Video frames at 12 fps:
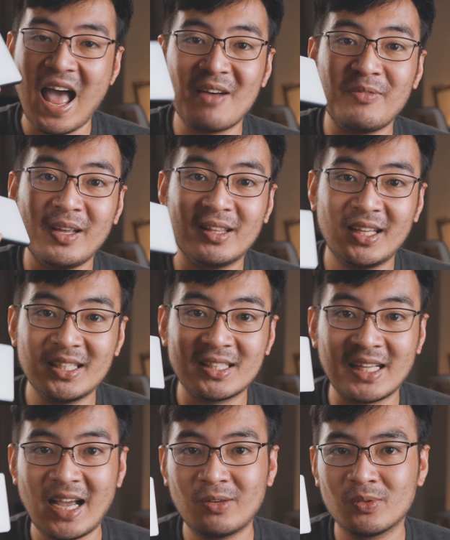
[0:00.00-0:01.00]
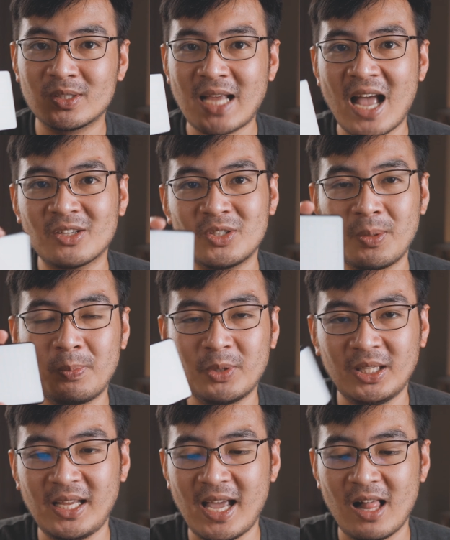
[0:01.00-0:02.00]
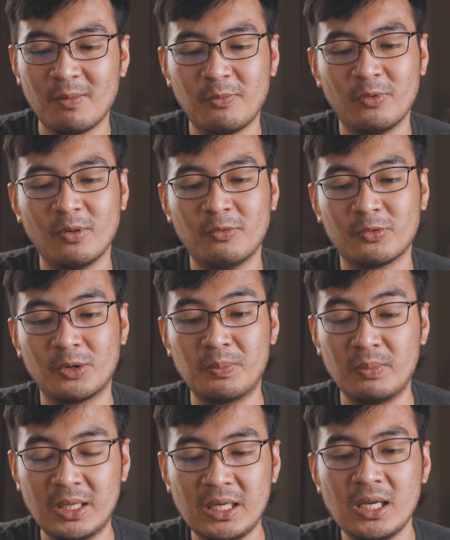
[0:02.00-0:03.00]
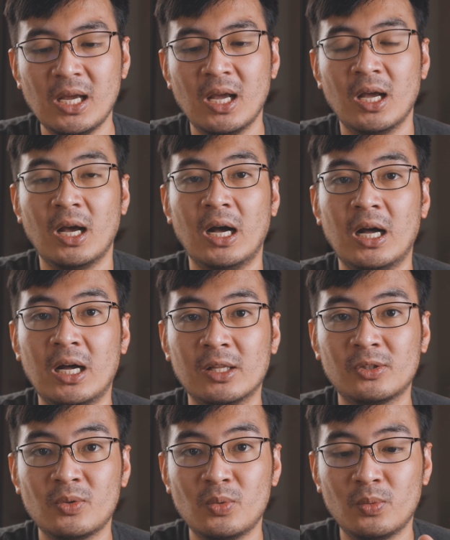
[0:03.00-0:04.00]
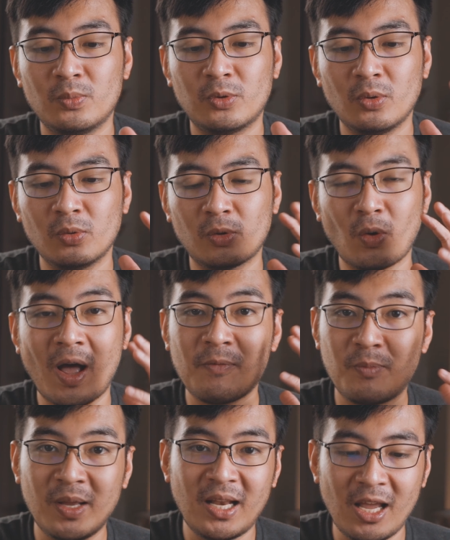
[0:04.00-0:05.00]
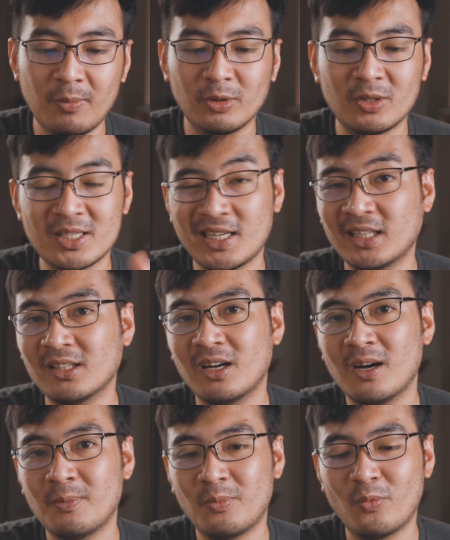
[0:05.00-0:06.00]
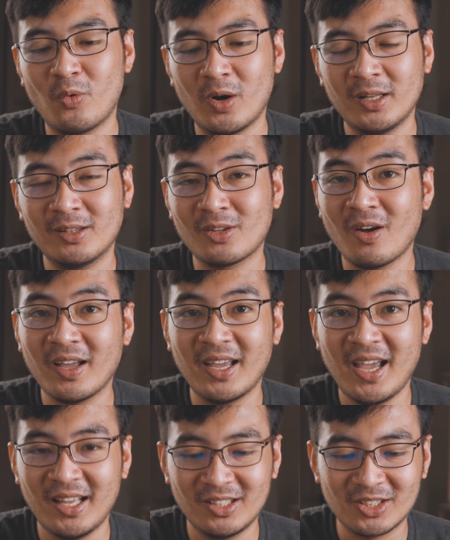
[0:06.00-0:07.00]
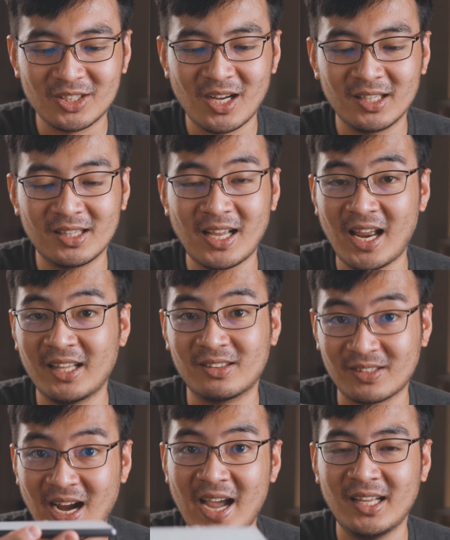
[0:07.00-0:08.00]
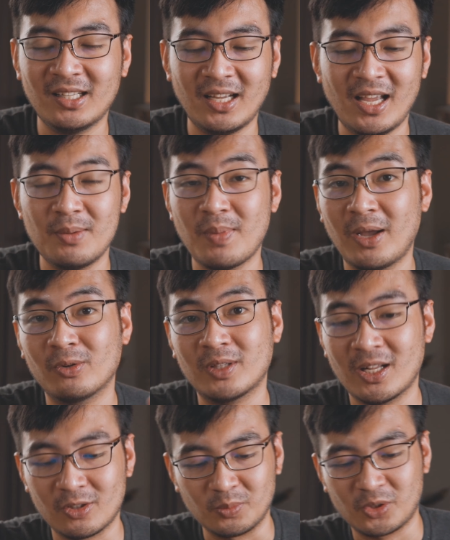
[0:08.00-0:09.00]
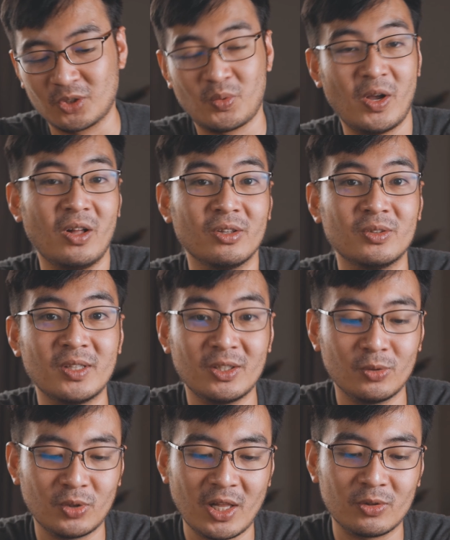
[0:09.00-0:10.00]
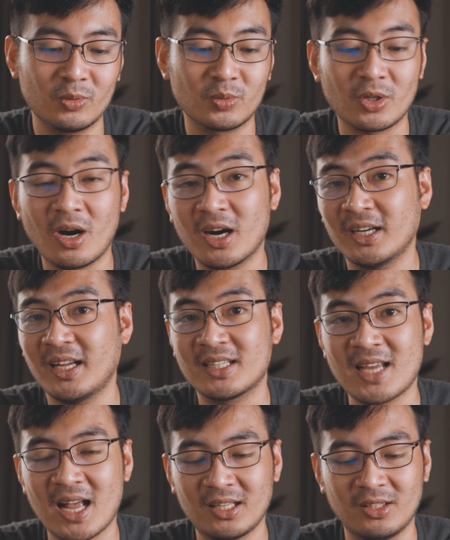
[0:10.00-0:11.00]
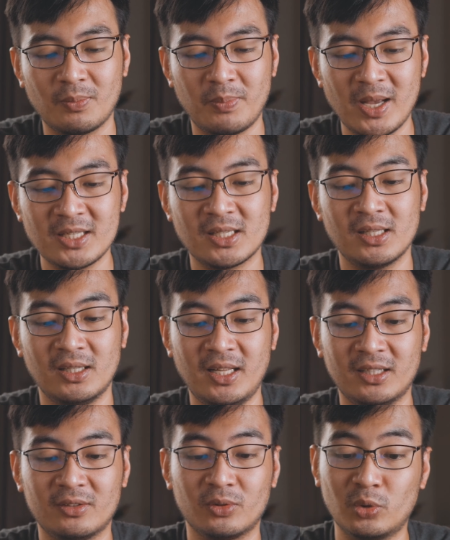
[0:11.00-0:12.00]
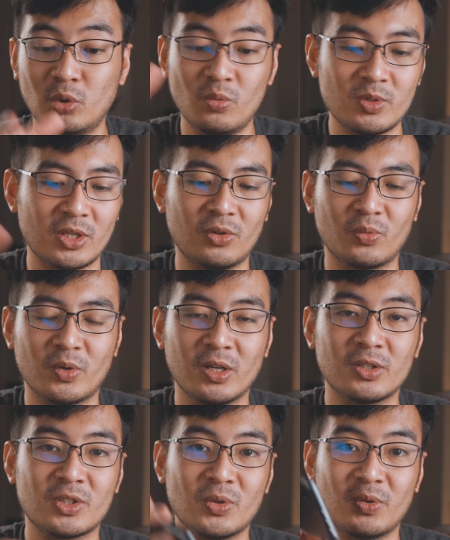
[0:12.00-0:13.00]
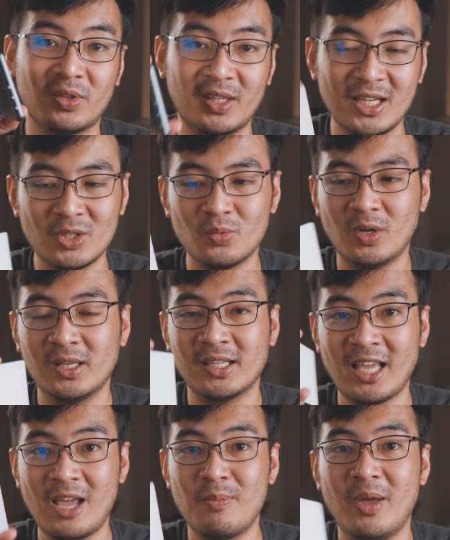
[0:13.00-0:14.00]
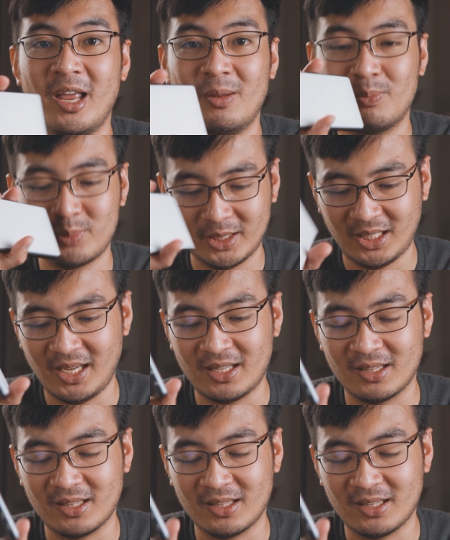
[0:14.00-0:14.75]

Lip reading: Having this light was actually pretty helpful for me to have been able to set up one talking head shot that I tried in my hotel rooms, because we all know that hotel rooms aren't exactly the best lit rooms in the world, so this one came in pretty